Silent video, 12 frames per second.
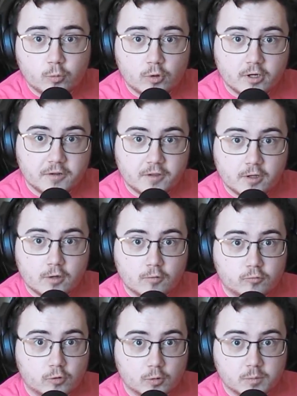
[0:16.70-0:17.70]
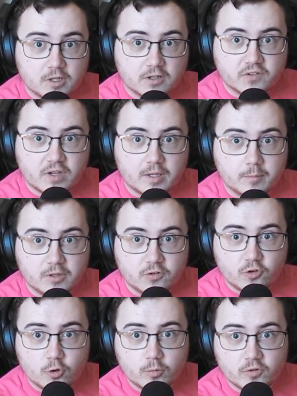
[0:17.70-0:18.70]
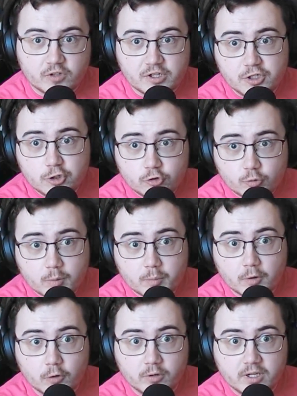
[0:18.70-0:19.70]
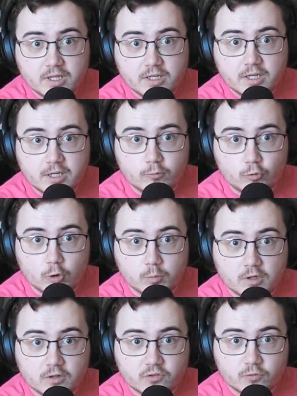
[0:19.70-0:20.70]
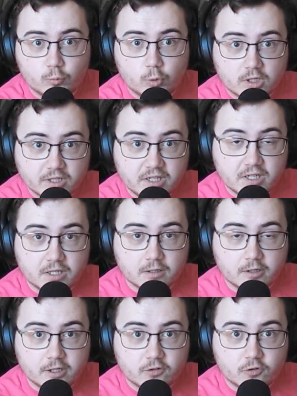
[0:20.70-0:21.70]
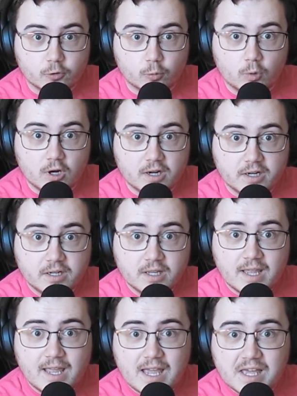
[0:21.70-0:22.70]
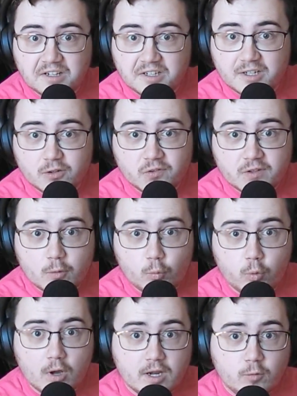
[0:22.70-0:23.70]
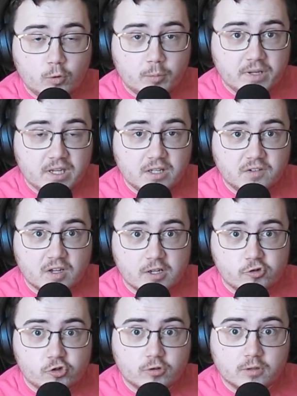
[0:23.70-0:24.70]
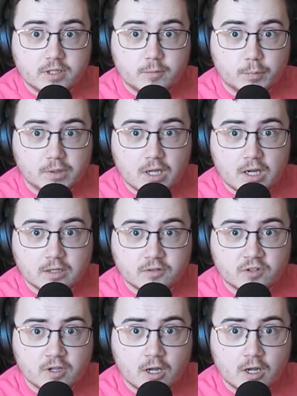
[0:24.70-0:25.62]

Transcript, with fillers: one of the Roblox admins who was a huge proponent in getting Roblox working on Linux through Wine, had announced that Wine would be intentionally blocked